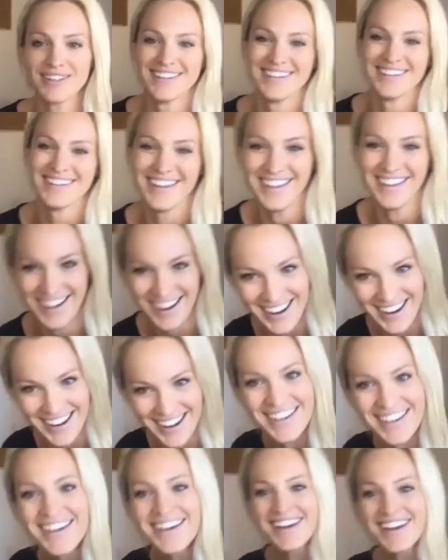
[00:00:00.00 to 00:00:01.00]

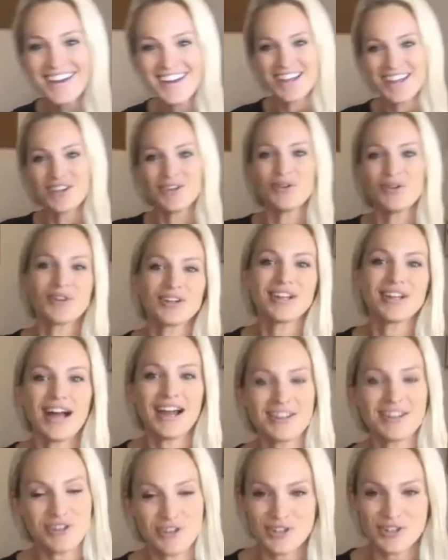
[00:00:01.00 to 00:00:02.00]
like
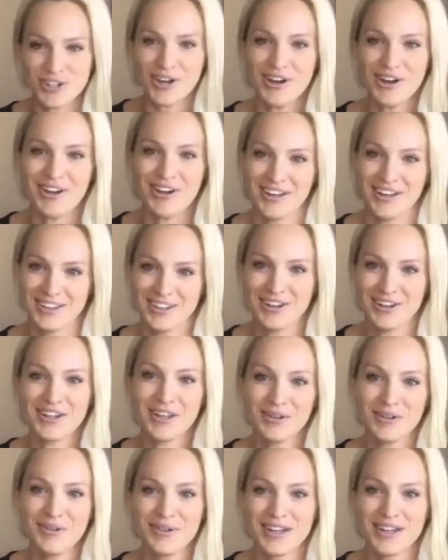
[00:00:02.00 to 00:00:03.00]
utilize your dog and their
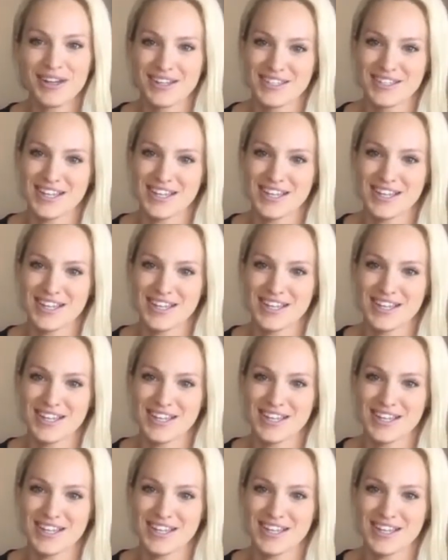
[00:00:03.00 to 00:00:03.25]
cuteness.